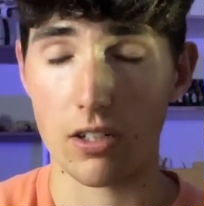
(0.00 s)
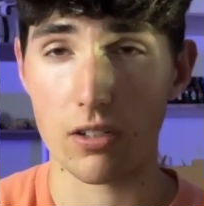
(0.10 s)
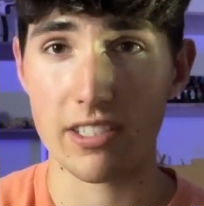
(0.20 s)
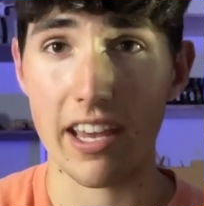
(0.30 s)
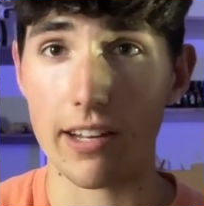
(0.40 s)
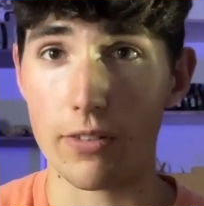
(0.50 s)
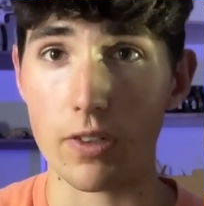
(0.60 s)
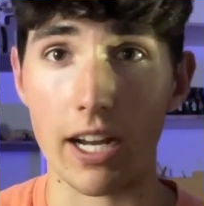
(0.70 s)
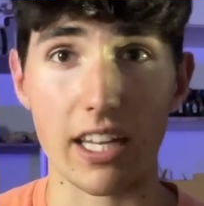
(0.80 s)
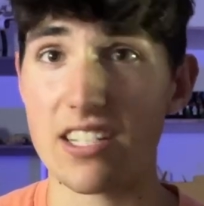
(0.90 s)
tint of
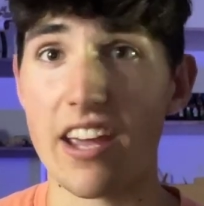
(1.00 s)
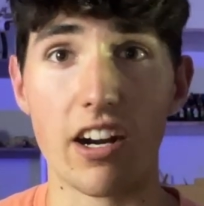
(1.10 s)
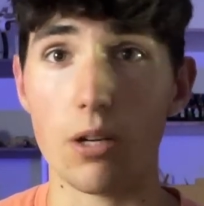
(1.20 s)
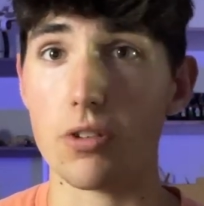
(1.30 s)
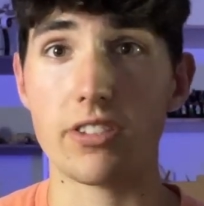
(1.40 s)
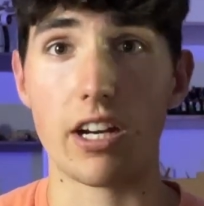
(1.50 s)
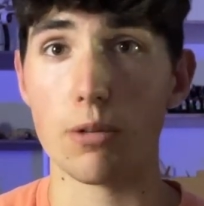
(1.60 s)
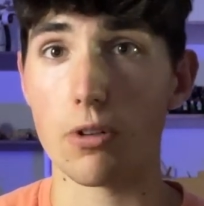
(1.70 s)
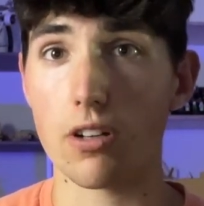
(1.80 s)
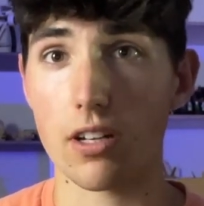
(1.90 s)
gray, like
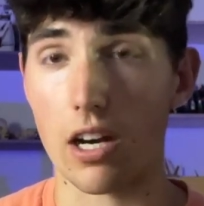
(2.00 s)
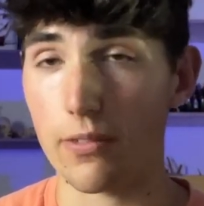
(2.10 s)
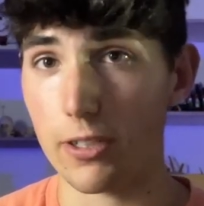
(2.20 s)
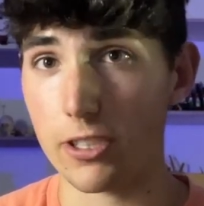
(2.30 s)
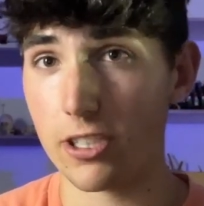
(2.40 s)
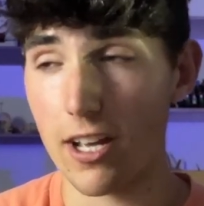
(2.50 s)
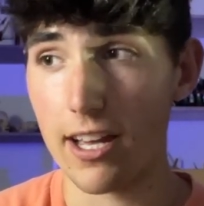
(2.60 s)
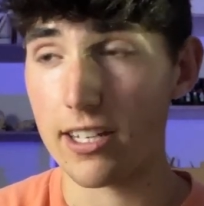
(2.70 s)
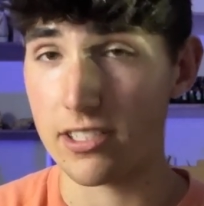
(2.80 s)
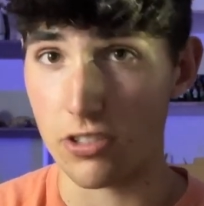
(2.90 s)
terrible coverage.
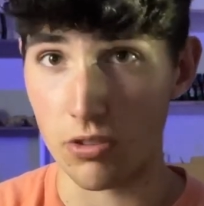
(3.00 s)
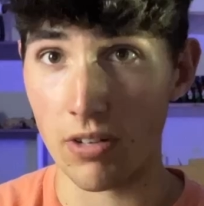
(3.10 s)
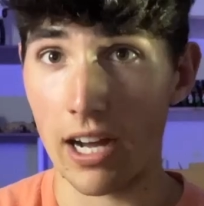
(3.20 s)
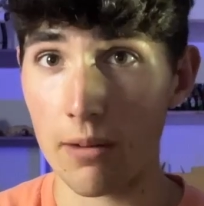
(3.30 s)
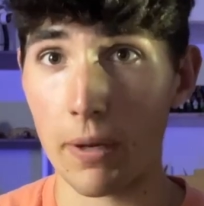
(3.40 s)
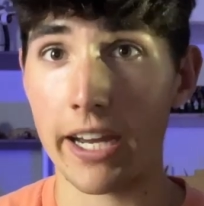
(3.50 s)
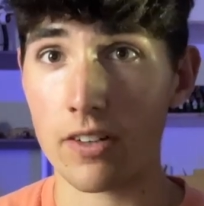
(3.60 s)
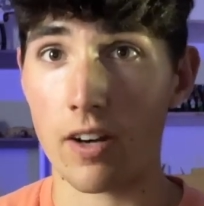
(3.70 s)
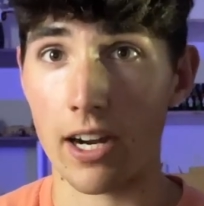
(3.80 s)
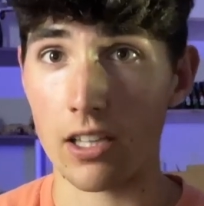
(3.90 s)
Do not buy a
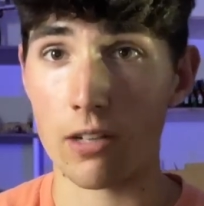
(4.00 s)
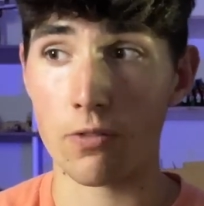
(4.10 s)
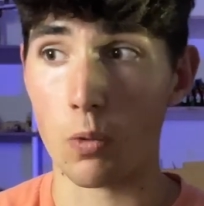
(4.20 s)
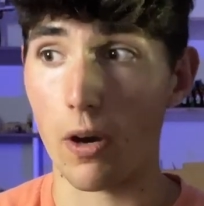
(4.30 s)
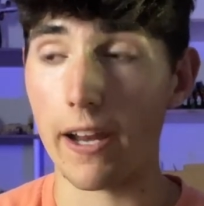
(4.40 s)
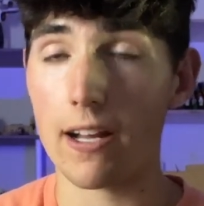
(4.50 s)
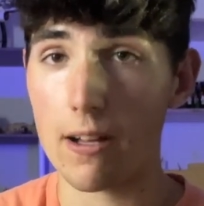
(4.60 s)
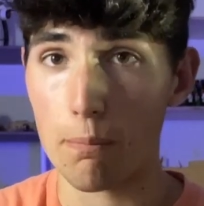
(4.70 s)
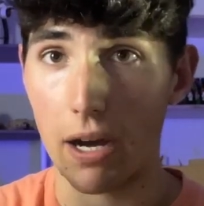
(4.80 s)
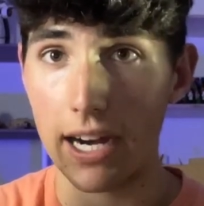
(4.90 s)
Krylon for white,
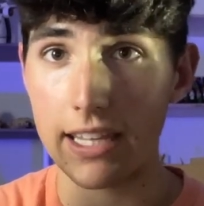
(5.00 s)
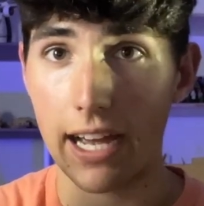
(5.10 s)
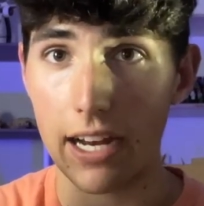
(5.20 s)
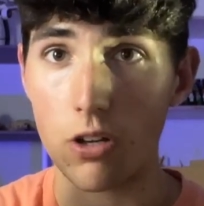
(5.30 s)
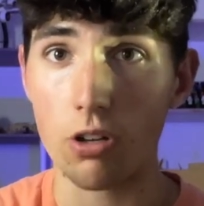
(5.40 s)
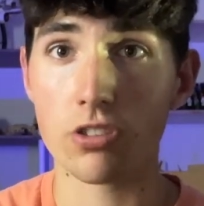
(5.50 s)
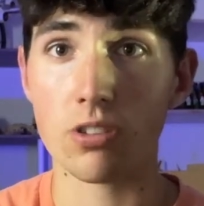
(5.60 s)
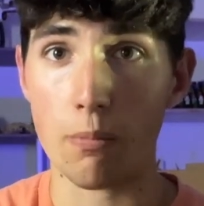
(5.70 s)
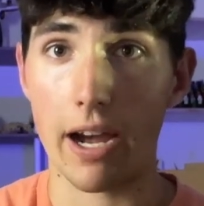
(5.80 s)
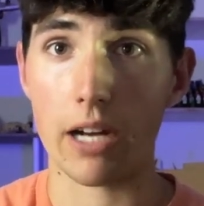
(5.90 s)
buy that ultra
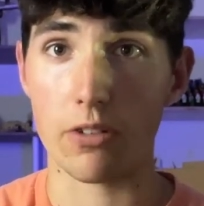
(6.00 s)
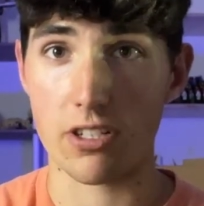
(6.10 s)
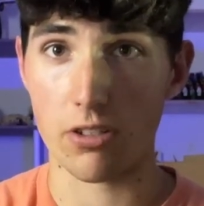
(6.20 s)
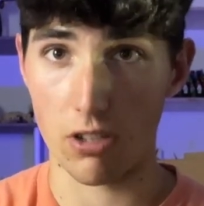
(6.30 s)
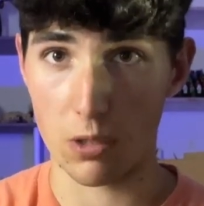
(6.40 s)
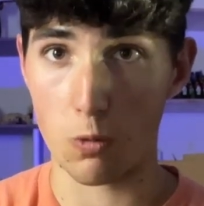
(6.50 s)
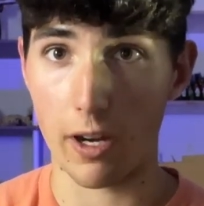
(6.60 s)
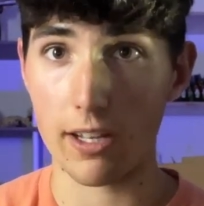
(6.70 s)
matte Rust-Oleum white.